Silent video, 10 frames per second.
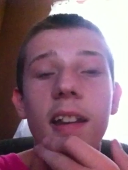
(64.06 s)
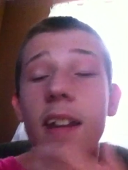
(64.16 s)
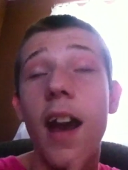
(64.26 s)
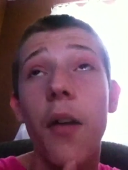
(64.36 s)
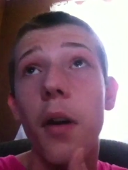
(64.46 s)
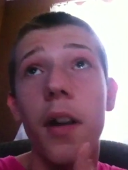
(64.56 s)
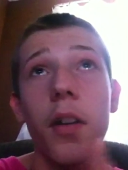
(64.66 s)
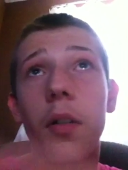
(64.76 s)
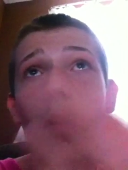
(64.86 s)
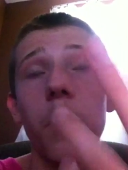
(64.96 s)
now I
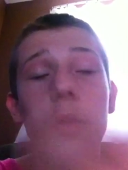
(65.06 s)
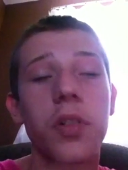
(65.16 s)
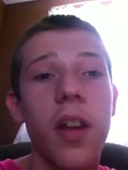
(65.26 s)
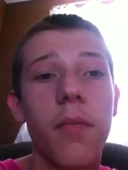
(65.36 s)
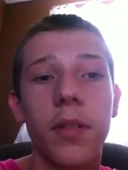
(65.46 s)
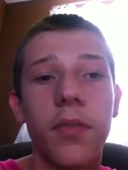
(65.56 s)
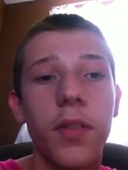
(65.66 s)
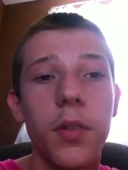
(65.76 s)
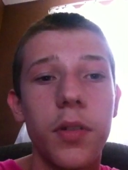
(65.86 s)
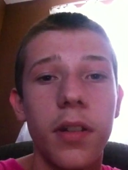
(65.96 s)
know almost every
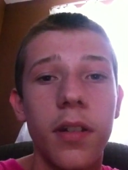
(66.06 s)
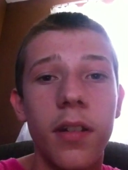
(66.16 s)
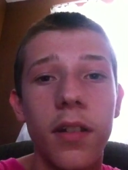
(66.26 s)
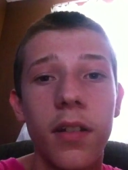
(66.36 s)
fusion